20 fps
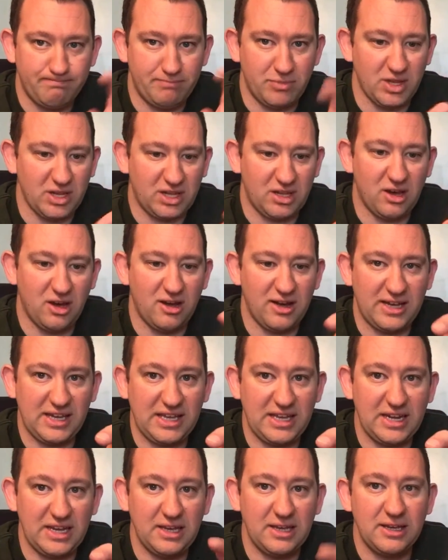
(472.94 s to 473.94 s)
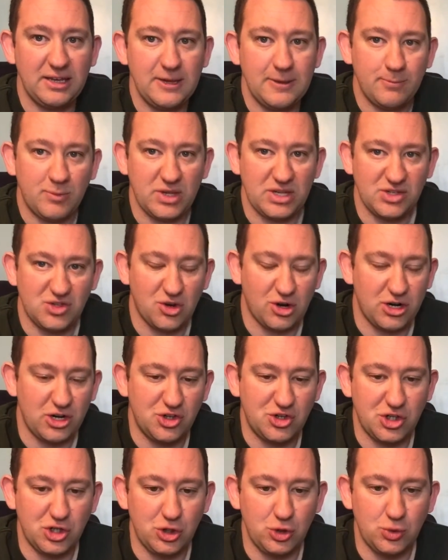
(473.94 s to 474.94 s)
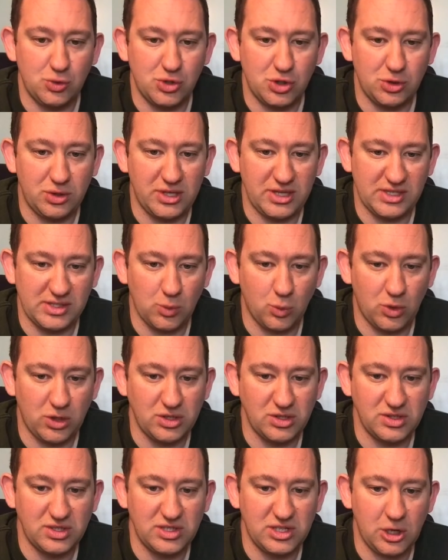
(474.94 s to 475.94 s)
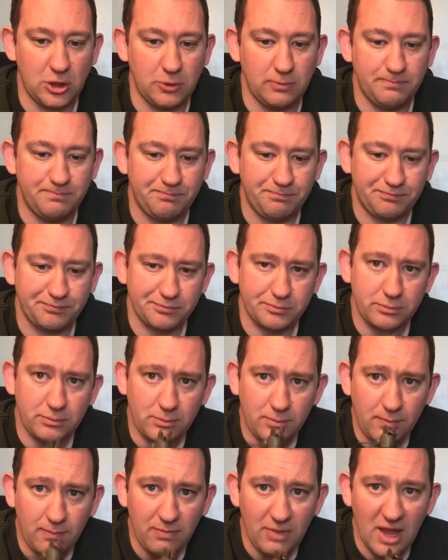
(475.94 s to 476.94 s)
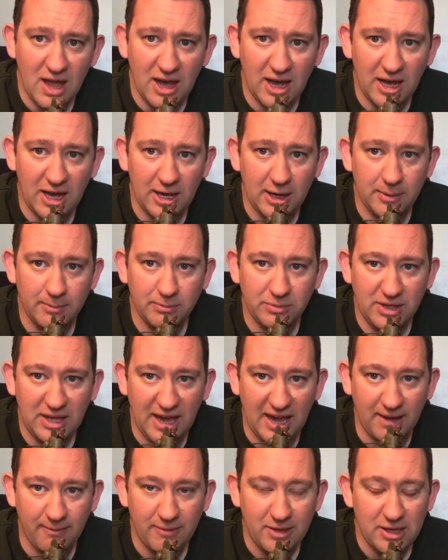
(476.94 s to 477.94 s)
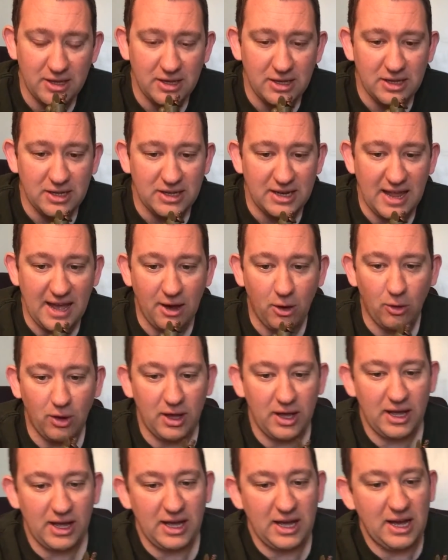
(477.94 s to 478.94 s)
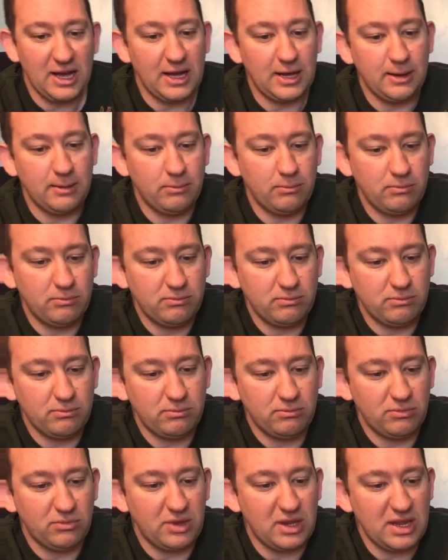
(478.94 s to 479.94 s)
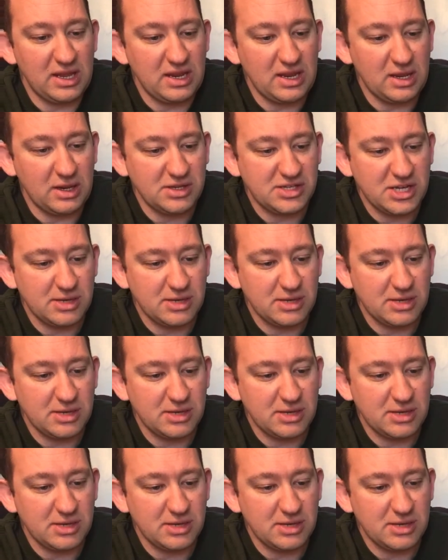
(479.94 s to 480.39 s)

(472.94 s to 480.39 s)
the guy in it is trying to do two things at once. So yeah. Now in